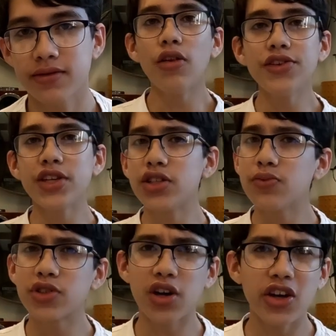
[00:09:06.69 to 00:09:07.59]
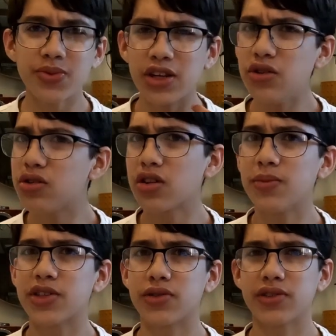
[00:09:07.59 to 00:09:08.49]
All this tension was caused by nuclear
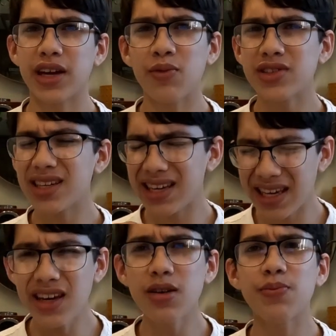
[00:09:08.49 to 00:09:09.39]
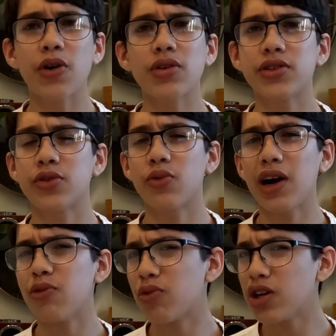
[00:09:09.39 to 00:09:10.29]
missiles and was a key component to
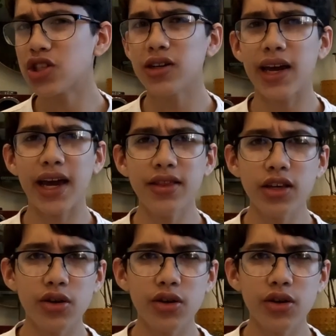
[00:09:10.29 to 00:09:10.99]
why Russia and the